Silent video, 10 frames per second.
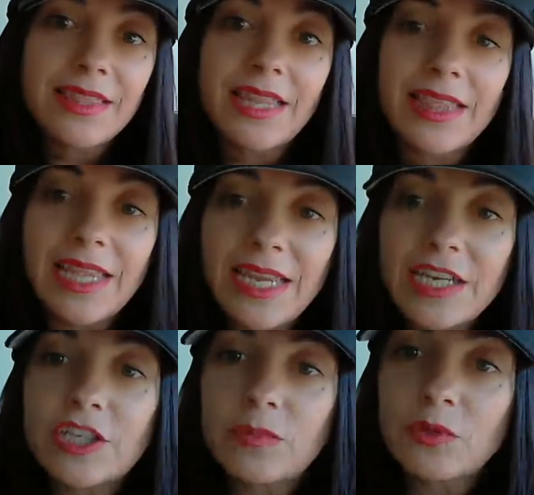the
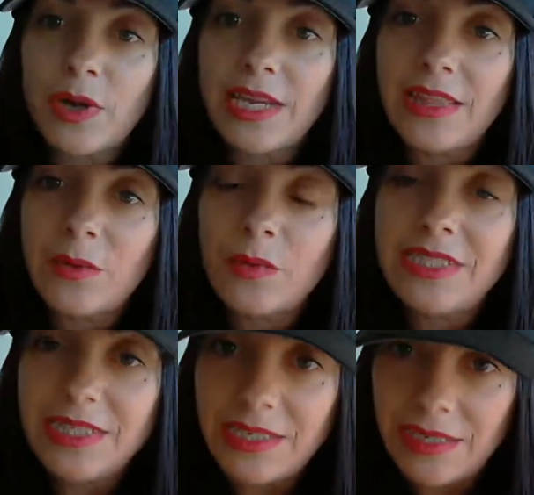leadership training that we
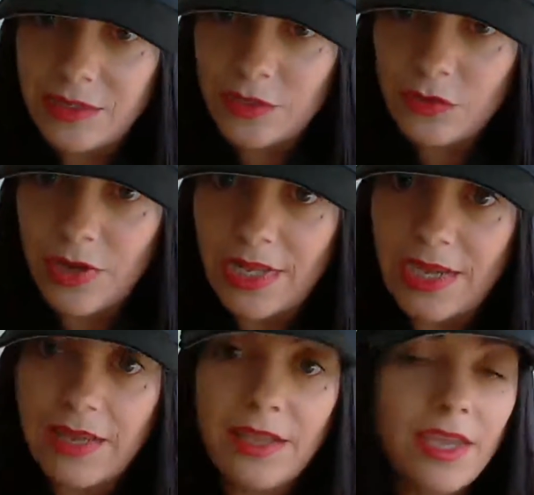did in
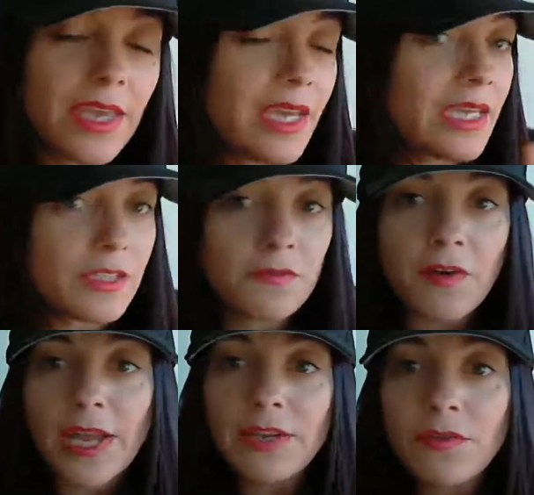Australia. It's
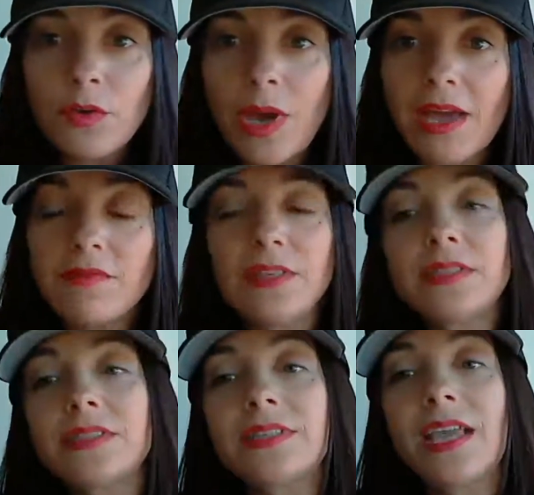fine if you
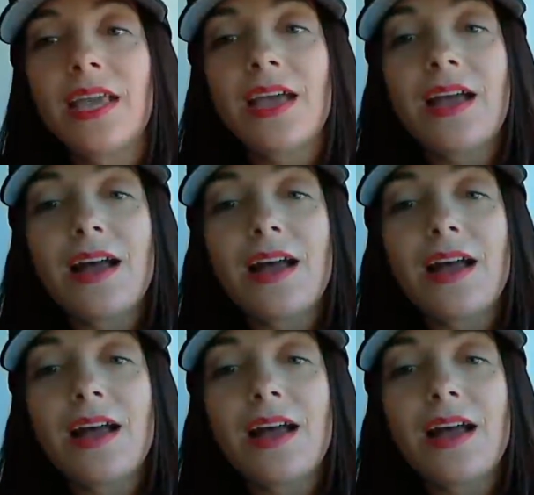haven't.